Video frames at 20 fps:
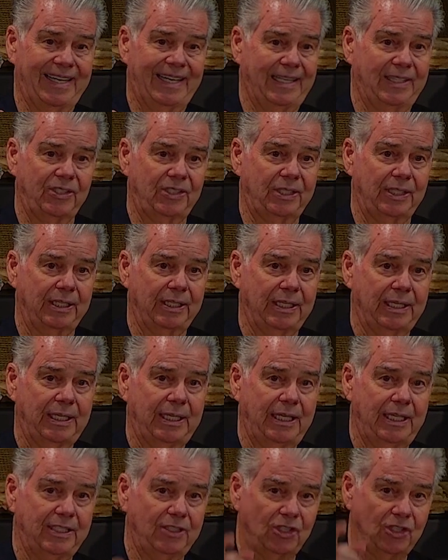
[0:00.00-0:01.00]
instant.
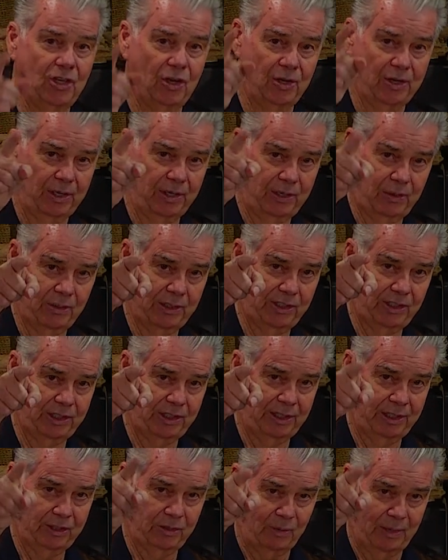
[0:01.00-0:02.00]
His daughter,
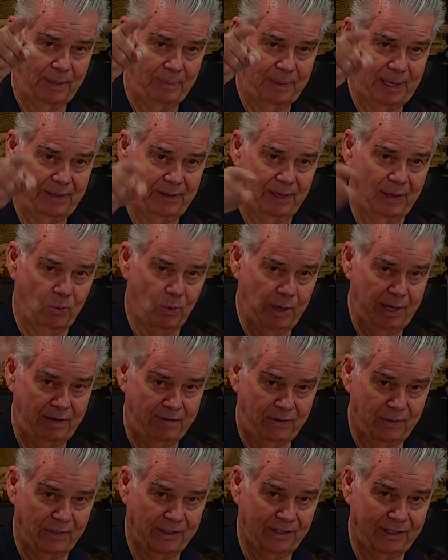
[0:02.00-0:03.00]
Kristen, is right back there. Wave,
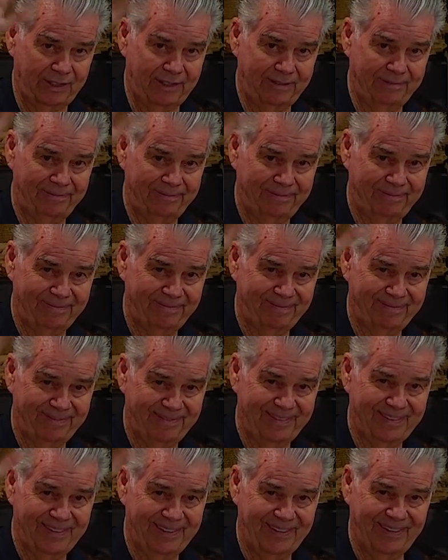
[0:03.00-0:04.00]
Kristen.
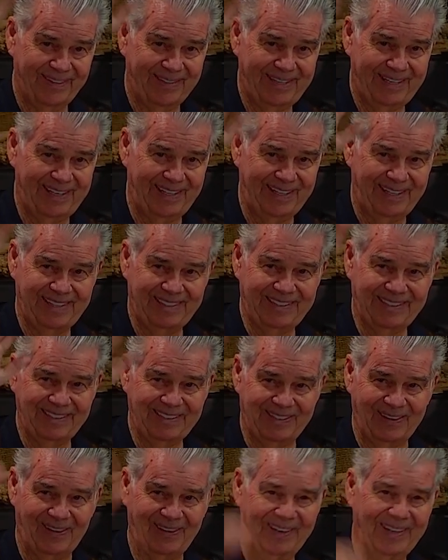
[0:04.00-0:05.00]
Okay, it's his
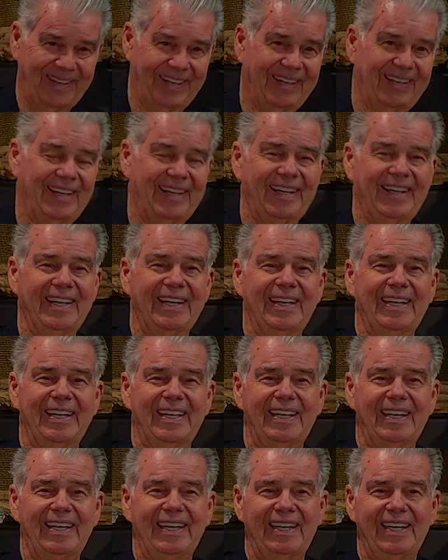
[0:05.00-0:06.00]
daughter.
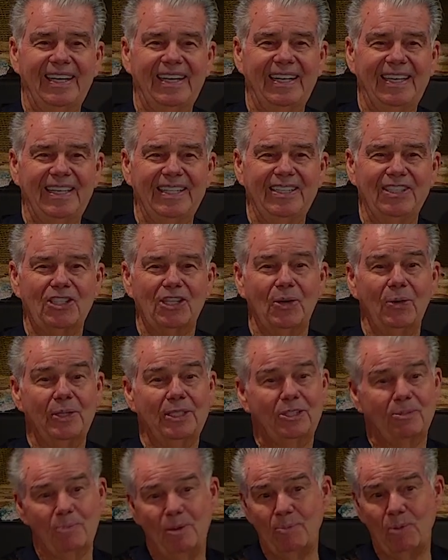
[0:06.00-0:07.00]
So
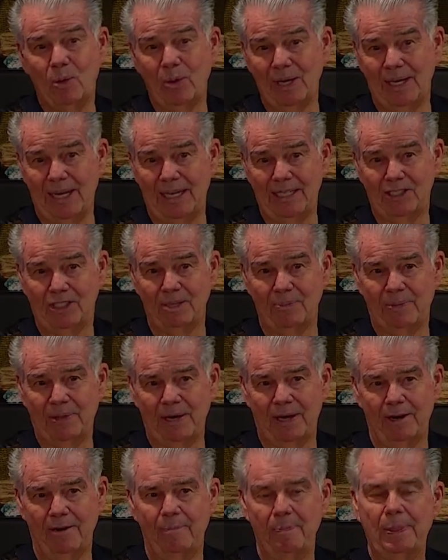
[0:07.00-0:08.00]
it's memorialized up
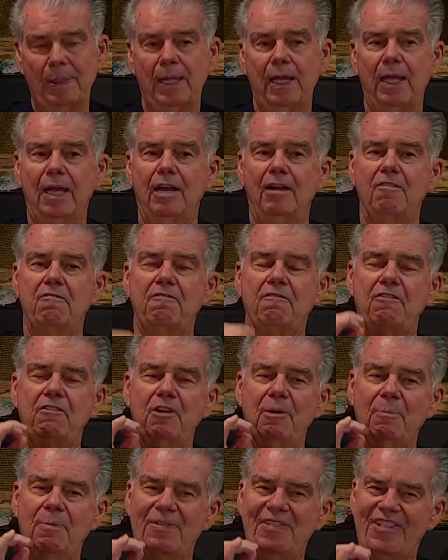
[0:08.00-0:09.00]
there.
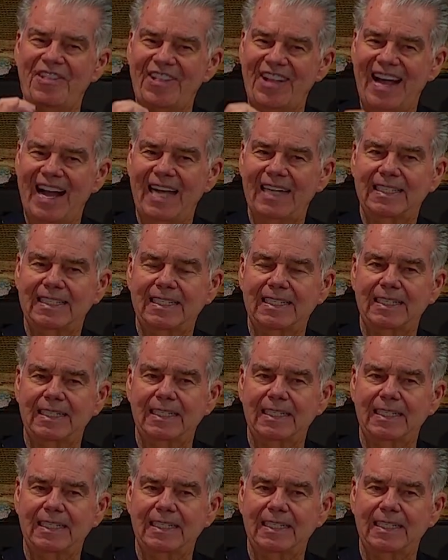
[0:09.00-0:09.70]
From that